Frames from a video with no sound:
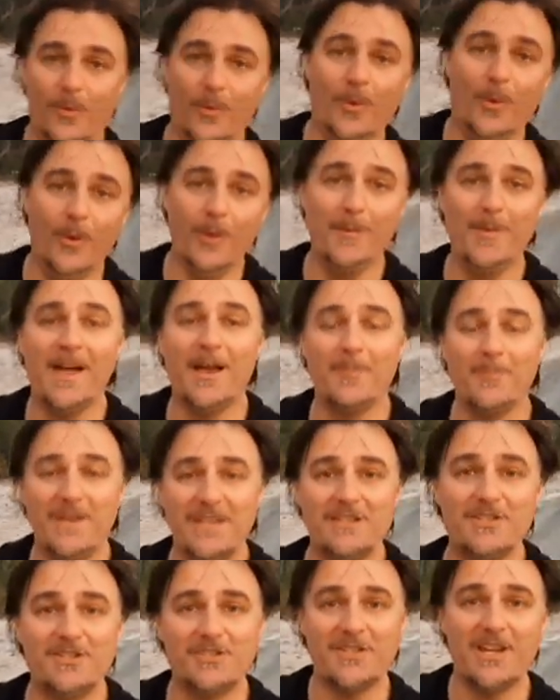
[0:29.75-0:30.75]
all about
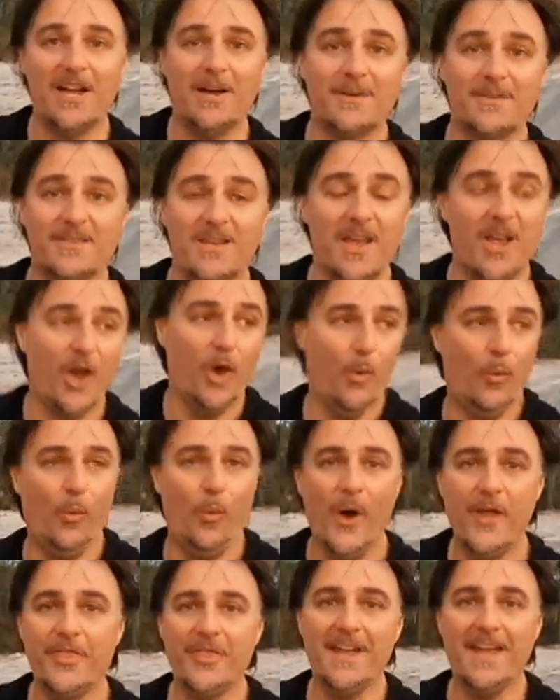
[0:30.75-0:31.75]
meteor showers,
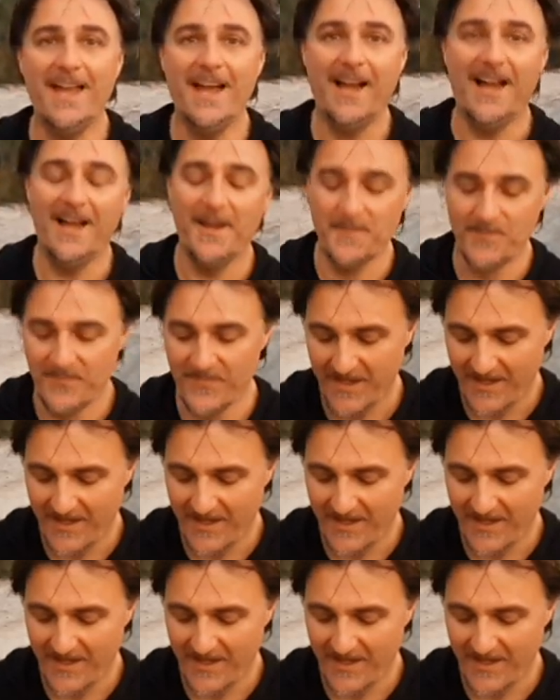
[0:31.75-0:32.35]
what they are,